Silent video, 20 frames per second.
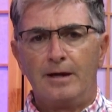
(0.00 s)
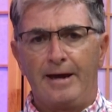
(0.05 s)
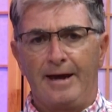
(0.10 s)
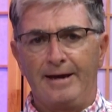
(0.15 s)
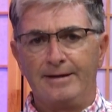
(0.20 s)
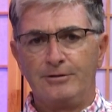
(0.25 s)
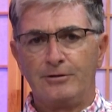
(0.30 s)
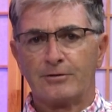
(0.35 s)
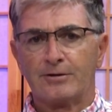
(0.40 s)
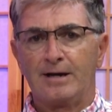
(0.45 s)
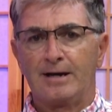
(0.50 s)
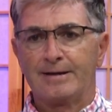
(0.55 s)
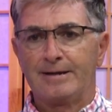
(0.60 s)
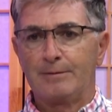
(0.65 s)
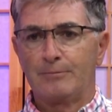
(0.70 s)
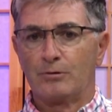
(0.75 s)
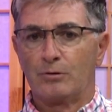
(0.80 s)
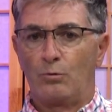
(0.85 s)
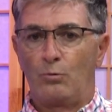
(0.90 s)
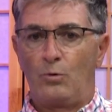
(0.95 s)
And you're not
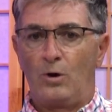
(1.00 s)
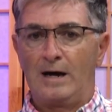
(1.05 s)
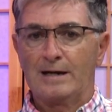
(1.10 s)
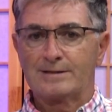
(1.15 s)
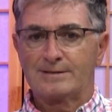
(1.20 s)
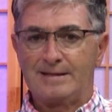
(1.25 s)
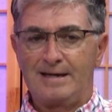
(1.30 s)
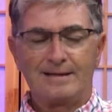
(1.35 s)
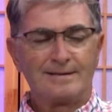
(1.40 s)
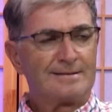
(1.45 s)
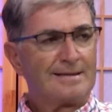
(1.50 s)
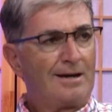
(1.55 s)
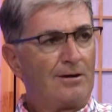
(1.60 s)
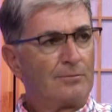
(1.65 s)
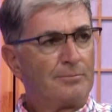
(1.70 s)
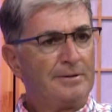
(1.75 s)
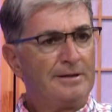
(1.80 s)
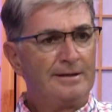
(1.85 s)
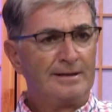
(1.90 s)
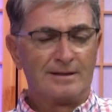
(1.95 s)
able to watch that
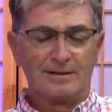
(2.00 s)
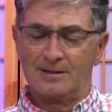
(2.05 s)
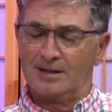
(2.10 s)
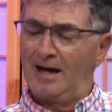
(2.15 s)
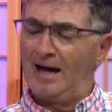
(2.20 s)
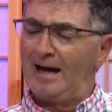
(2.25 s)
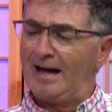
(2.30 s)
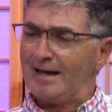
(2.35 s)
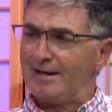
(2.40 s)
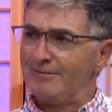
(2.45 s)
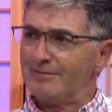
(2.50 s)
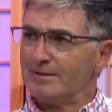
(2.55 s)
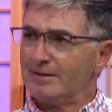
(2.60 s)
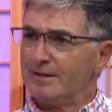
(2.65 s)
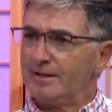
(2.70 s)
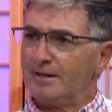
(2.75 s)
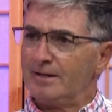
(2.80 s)
town meeting live,